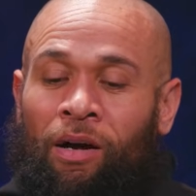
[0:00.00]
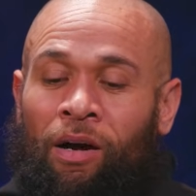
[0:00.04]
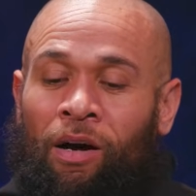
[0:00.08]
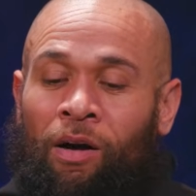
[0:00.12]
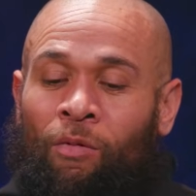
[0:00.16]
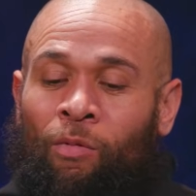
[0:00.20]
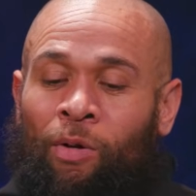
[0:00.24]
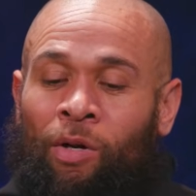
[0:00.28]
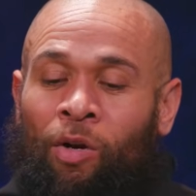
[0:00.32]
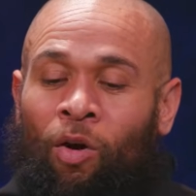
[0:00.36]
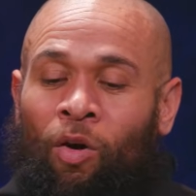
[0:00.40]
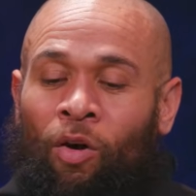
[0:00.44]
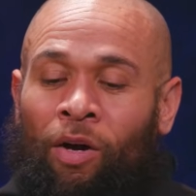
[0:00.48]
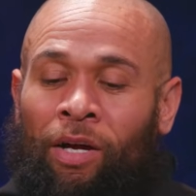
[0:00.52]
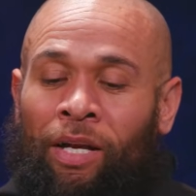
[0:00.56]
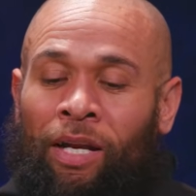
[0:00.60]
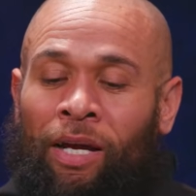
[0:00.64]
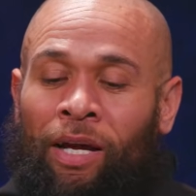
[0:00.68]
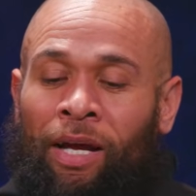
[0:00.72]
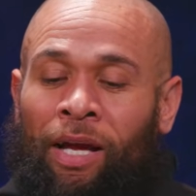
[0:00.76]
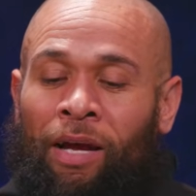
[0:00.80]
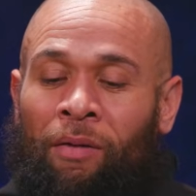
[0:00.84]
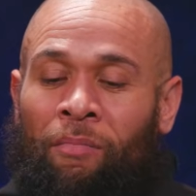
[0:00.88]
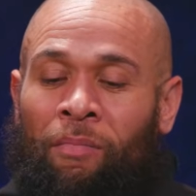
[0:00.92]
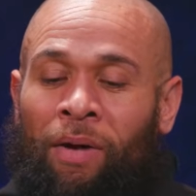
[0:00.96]
"Oh, we're not
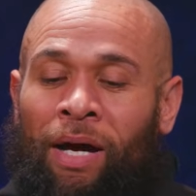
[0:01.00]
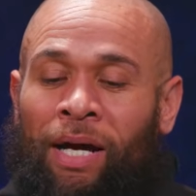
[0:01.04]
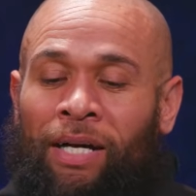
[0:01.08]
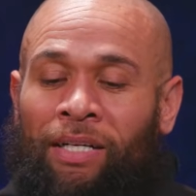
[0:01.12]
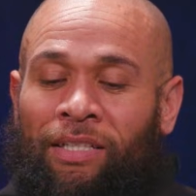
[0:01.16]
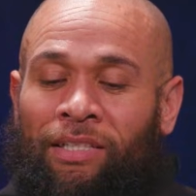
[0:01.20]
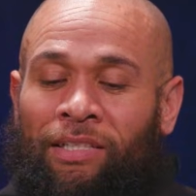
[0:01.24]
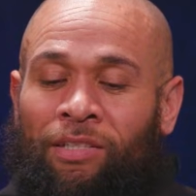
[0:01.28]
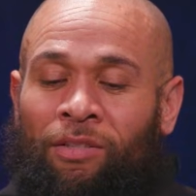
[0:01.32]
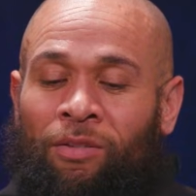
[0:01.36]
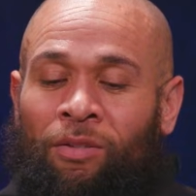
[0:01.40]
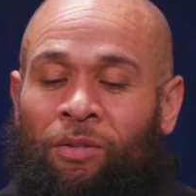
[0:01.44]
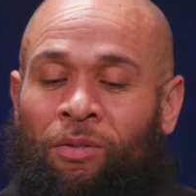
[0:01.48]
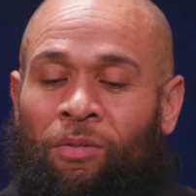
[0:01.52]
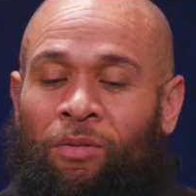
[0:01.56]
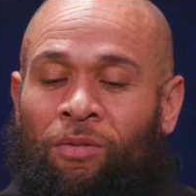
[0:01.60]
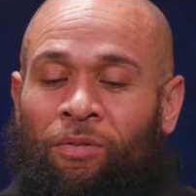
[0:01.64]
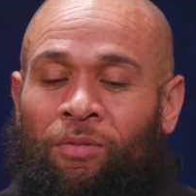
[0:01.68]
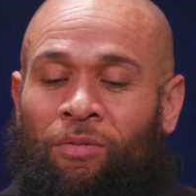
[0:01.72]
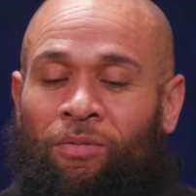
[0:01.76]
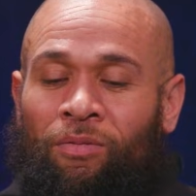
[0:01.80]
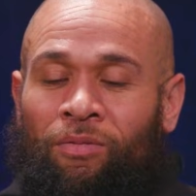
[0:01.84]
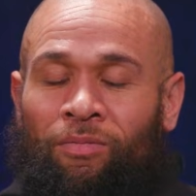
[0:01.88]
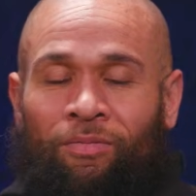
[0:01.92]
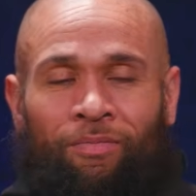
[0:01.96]
gonna get back
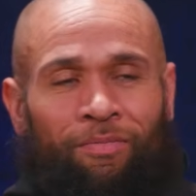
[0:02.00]
till